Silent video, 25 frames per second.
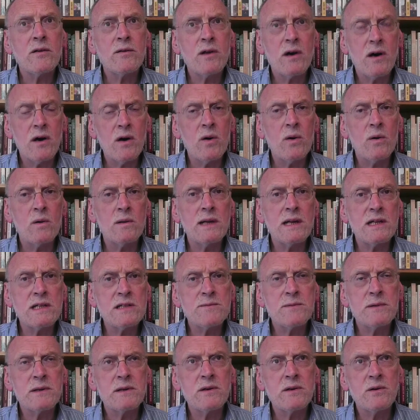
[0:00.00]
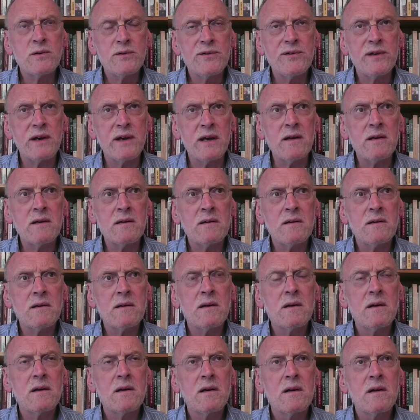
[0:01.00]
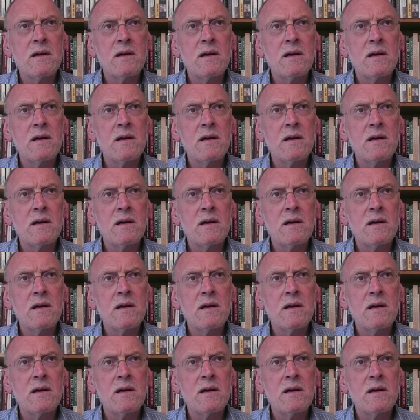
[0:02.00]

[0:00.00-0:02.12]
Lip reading: and on the whole, that's been a good thing,